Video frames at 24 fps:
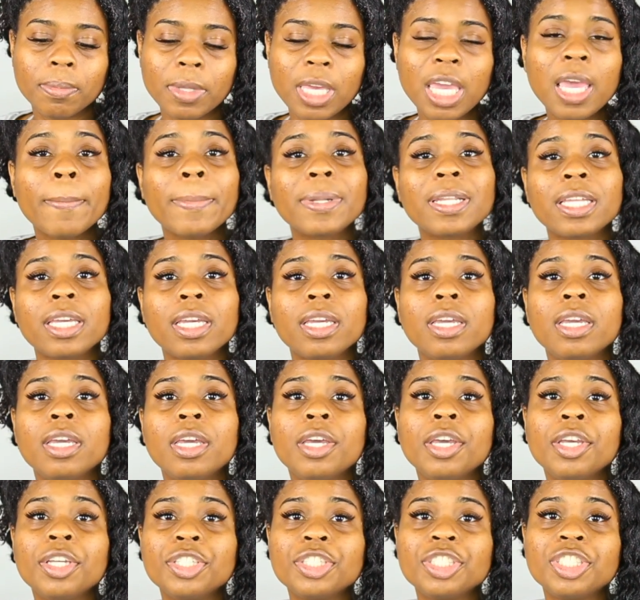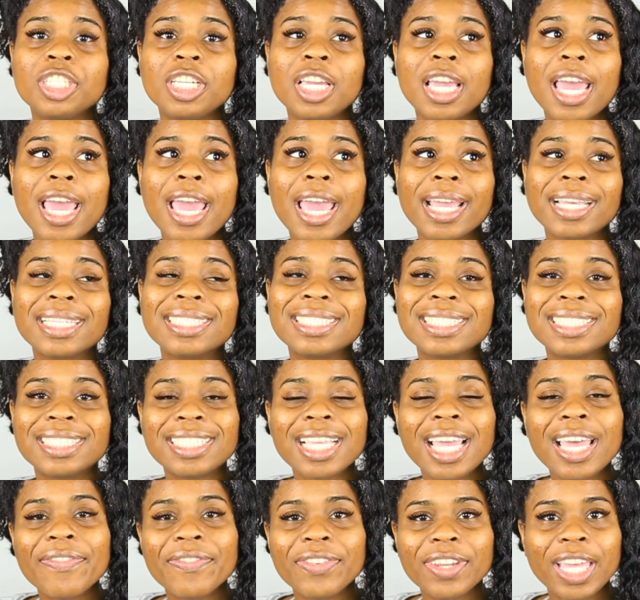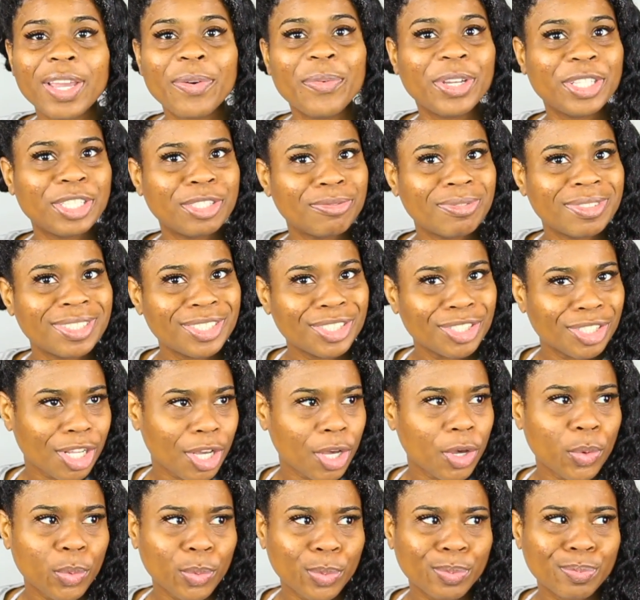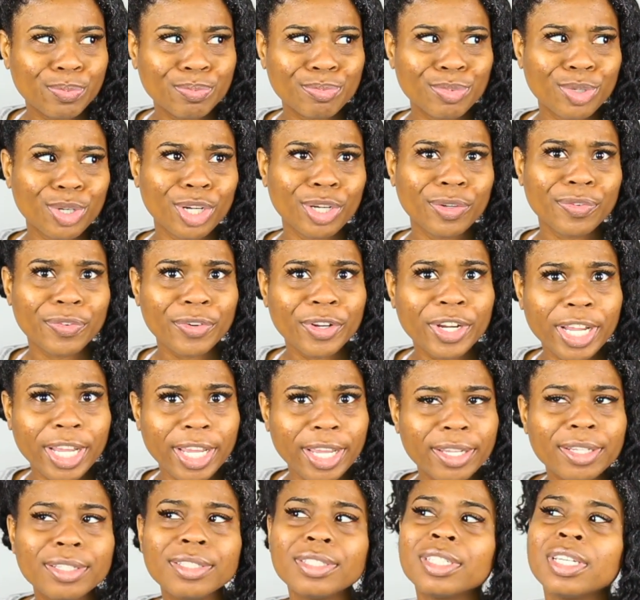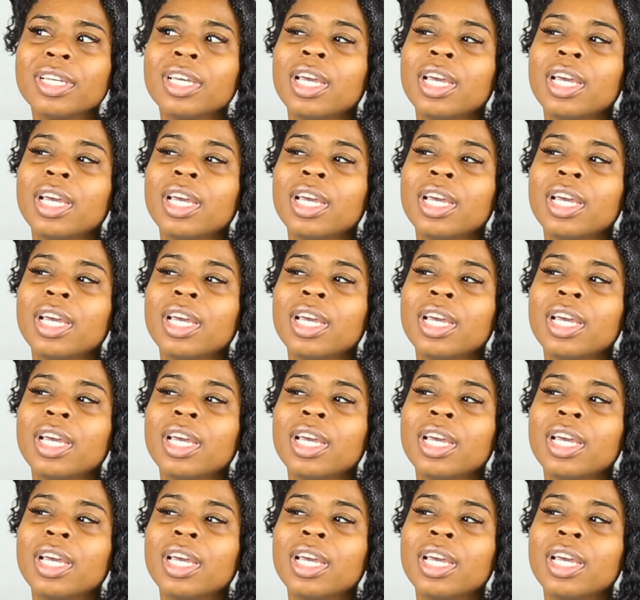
Emily, she asked Stephanie, which was, you know, her friend,